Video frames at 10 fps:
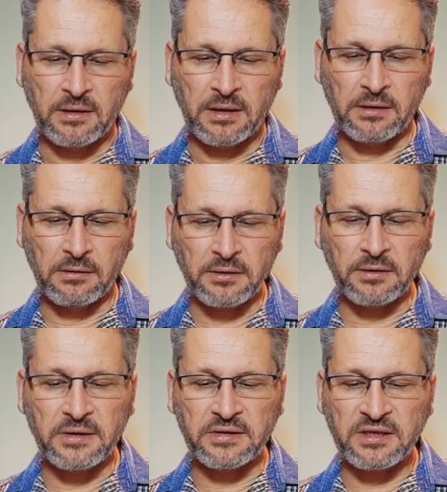and not
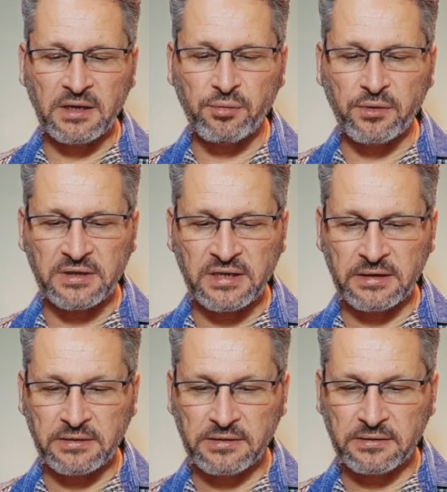in this temporary
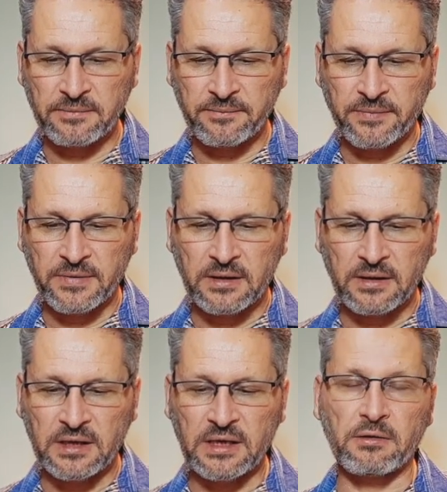tent
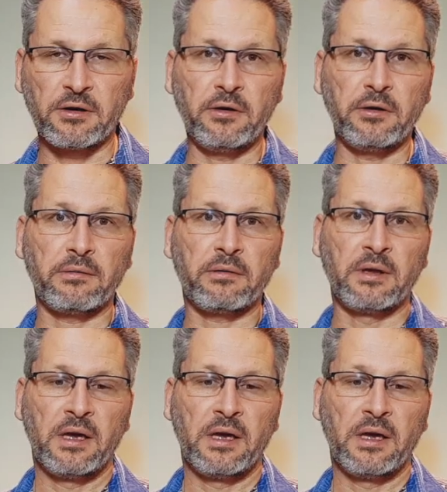here on earth.